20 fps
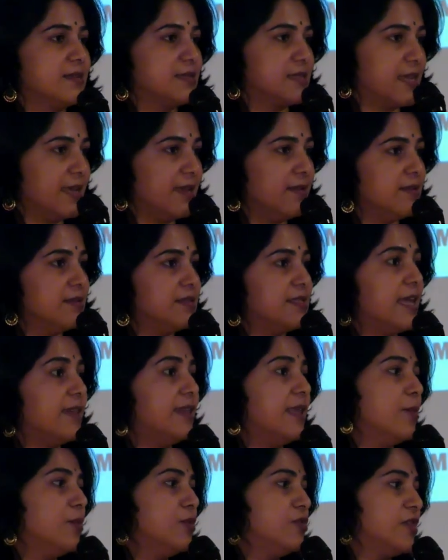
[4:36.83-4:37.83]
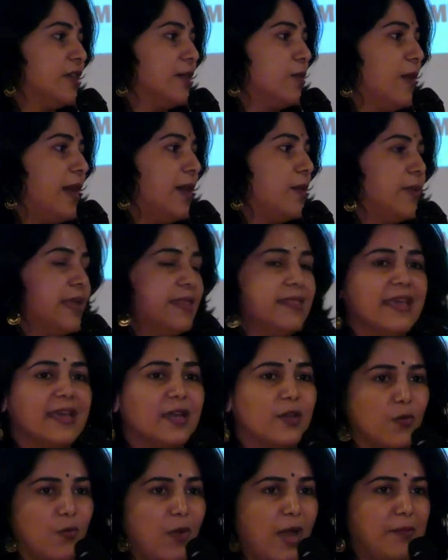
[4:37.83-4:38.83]
skills that they would require when they
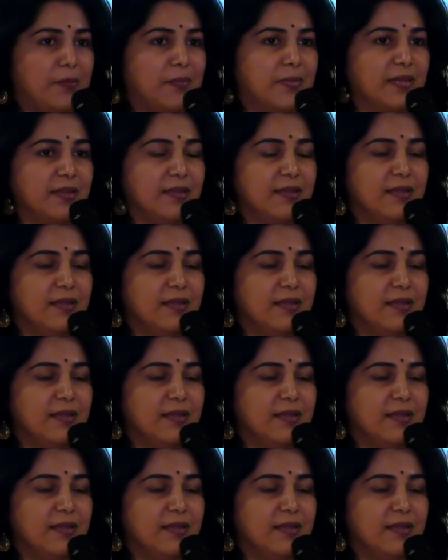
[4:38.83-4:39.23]
grow up.